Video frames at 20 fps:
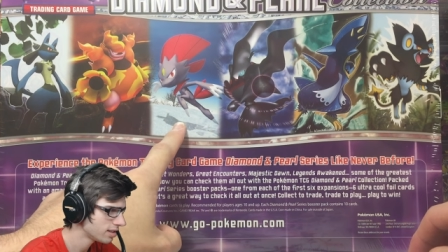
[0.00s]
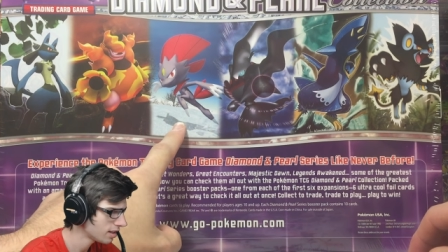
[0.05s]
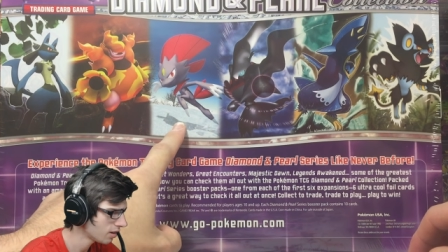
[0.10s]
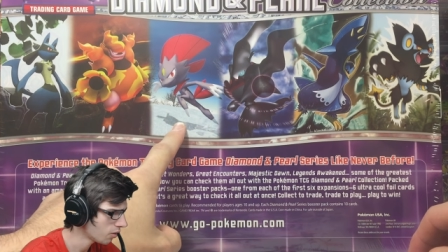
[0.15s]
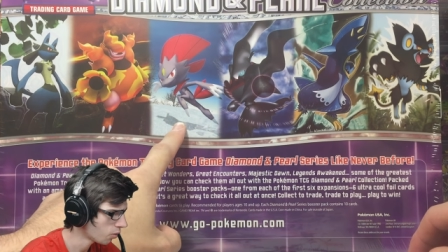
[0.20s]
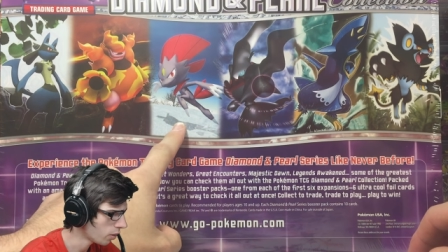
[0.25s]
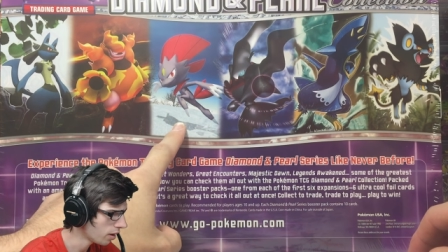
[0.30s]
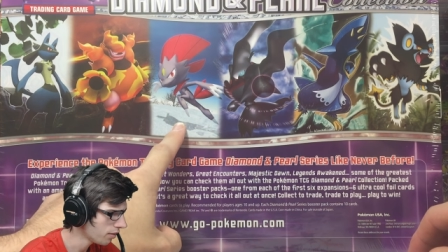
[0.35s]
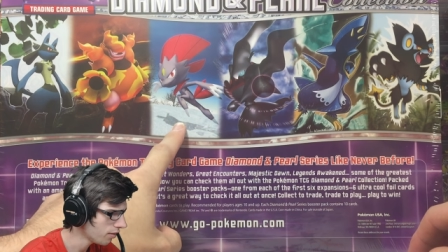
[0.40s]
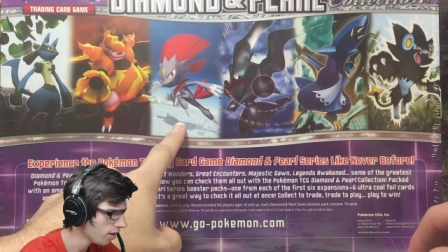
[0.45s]
Is
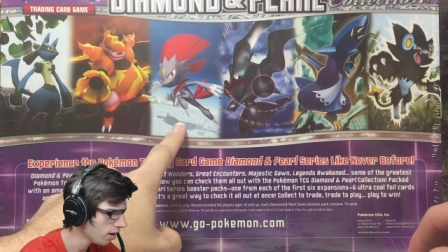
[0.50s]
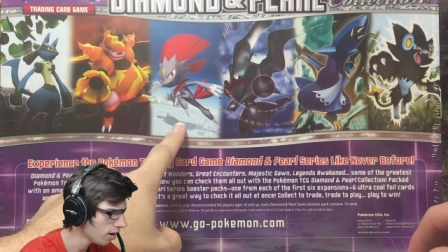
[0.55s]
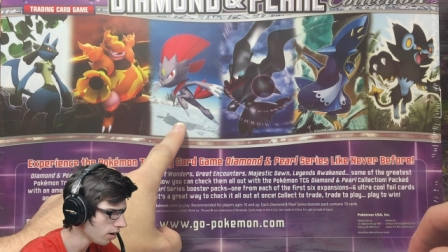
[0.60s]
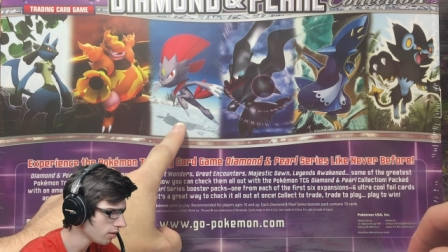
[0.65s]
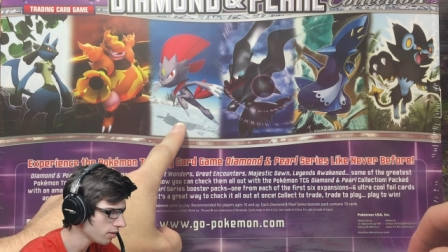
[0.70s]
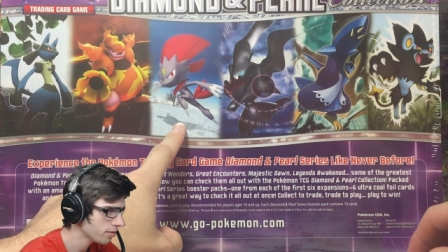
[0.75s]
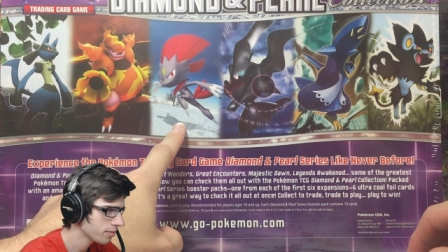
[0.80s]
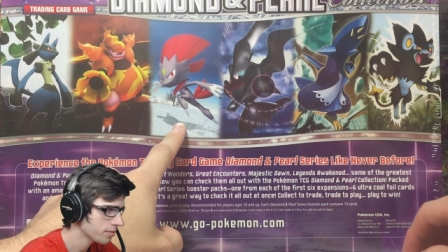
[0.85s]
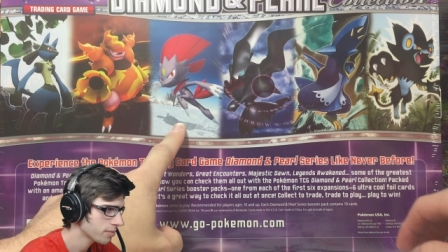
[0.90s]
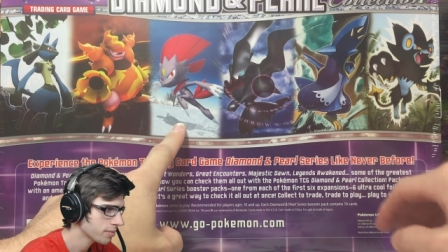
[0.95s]
it Weavile?
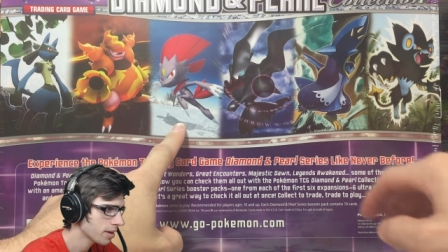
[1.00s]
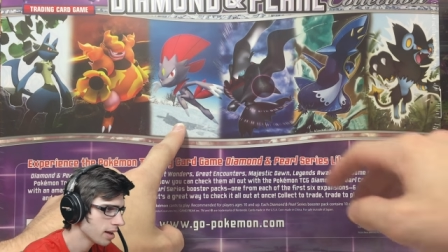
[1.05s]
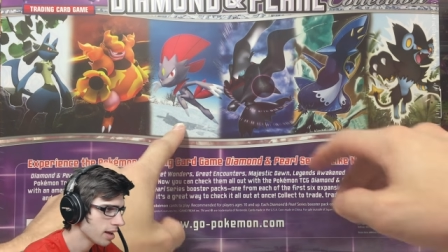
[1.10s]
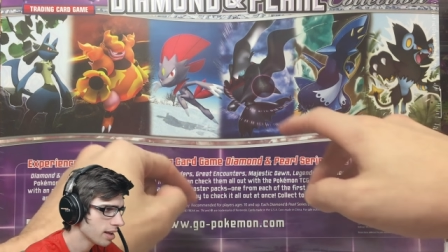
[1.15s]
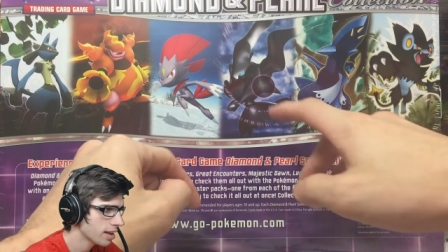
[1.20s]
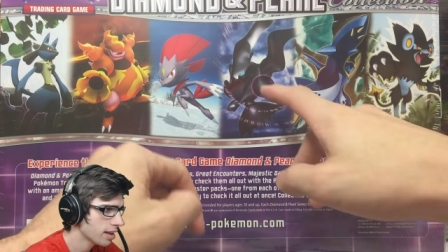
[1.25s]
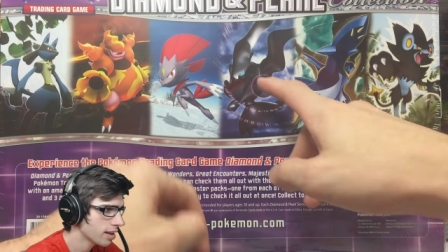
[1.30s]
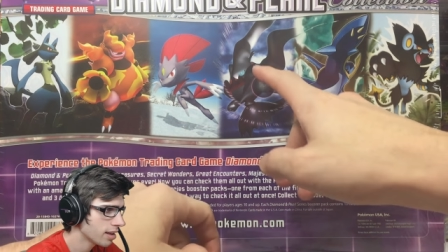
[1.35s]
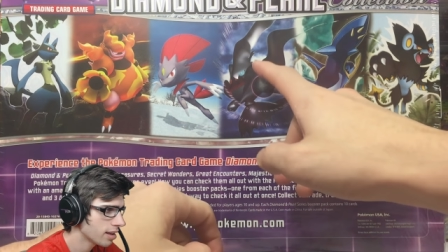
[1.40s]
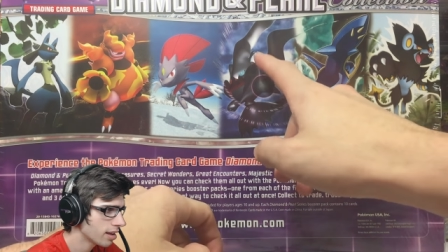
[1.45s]

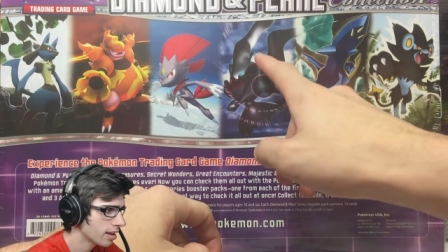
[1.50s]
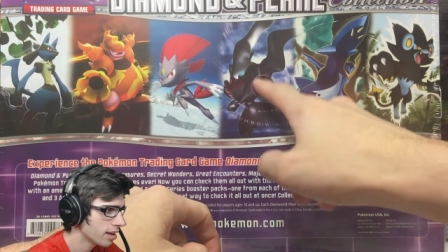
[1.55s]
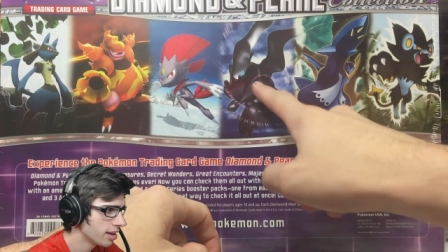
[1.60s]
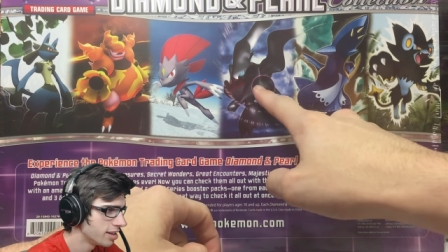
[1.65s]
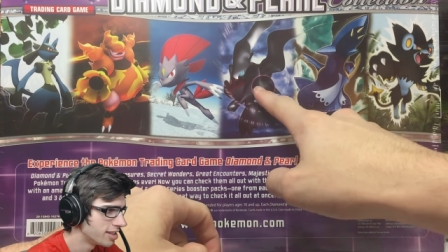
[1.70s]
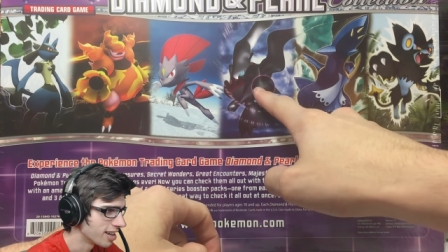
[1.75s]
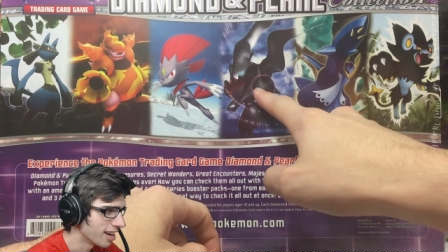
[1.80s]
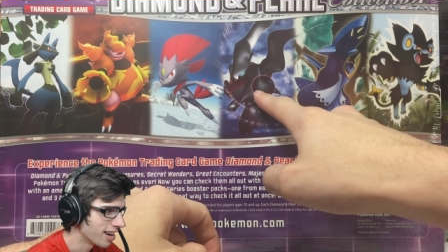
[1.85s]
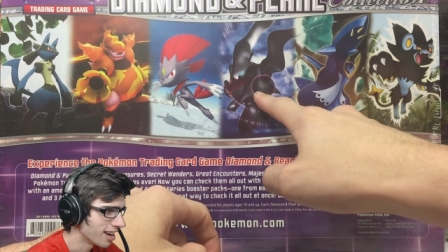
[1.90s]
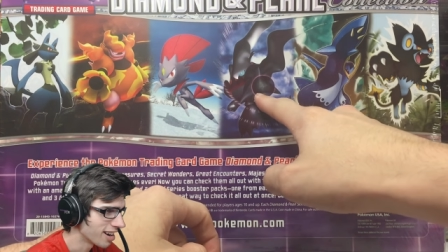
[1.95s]

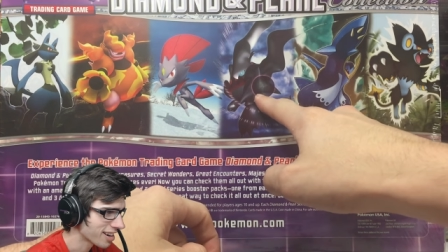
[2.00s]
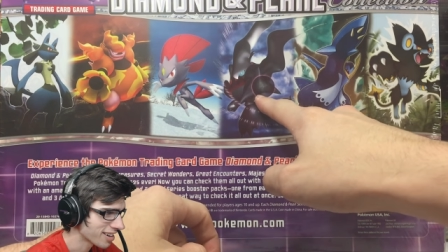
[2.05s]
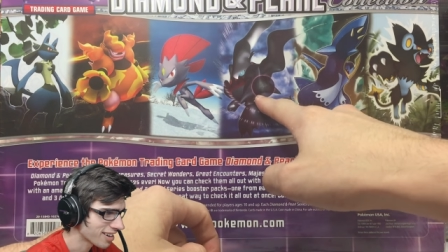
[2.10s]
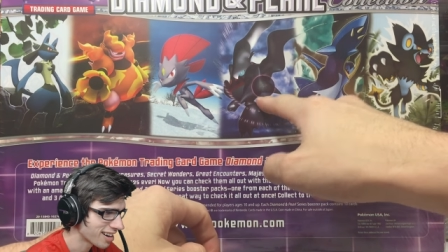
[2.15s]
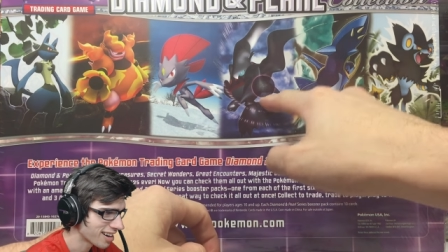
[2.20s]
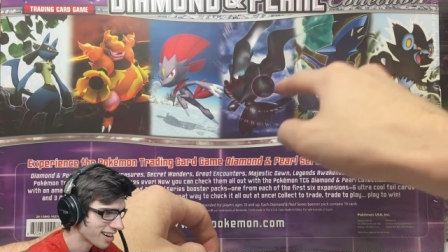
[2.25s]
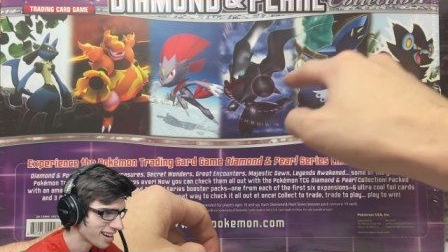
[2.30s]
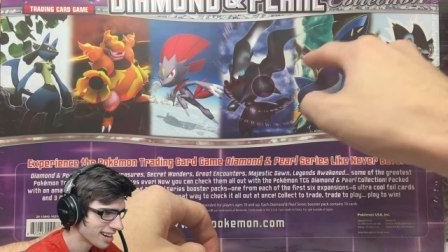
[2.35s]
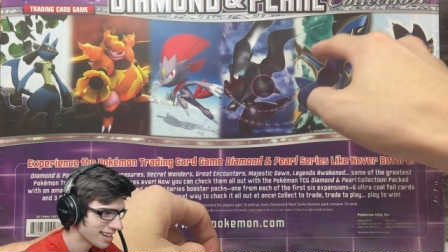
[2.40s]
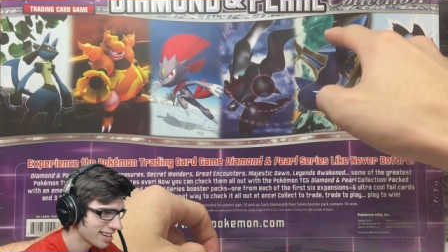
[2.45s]

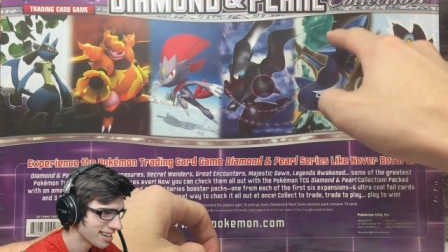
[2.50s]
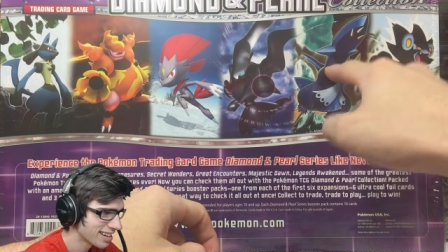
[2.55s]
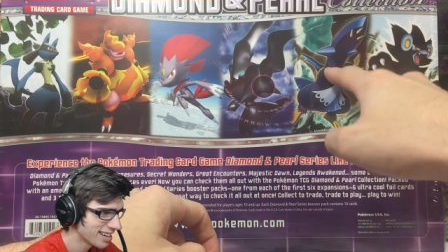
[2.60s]
Darkrai,